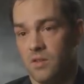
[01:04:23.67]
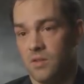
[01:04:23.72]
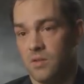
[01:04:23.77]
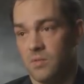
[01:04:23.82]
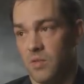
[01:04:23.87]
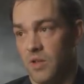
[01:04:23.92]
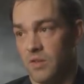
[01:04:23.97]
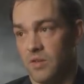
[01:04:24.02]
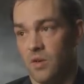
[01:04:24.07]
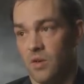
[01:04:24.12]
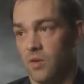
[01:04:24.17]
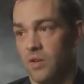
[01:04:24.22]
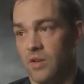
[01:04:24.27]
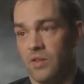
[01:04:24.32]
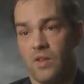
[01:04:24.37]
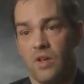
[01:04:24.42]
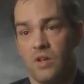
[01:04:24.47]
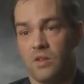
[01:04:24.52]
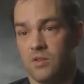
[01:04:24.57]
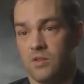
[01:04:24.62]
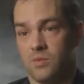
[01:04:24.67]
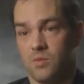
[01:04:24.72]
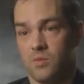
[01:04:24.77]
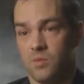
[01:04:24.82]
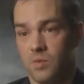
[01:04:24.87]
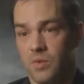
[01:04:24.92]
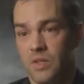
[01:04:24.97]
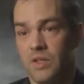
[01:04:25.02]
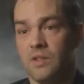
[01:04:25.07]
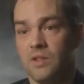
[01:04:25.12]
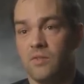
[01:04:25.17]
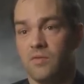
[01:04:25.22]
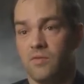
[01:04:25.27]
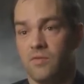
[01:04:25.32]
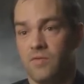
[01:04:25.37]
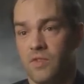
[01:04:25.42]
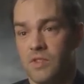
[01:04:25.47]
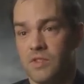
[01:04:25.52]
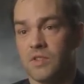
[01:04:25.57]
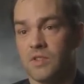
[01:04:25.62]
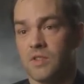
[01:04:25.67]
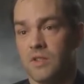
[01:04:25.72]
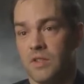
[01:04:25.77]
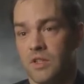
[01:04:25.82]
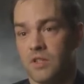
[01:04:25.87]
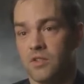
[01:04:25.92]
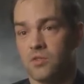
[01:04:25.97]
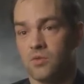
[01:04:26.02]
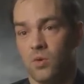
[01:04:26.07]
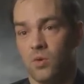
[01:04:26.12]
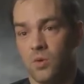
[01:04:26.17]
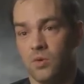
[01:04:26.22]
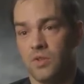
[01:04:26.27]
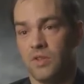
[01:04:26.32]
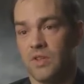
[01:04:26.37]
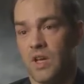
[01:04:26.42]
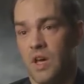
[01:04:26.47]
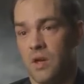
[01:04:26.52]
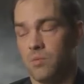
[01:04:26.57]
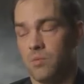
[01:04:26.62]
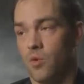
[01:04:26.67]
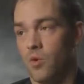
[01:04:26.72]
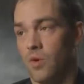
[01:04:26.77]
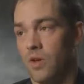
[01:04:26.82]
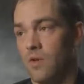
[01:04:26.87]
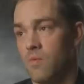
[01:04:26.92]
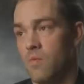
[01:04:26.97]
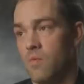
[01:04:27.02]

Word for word: About the only things we physically controlled at that point.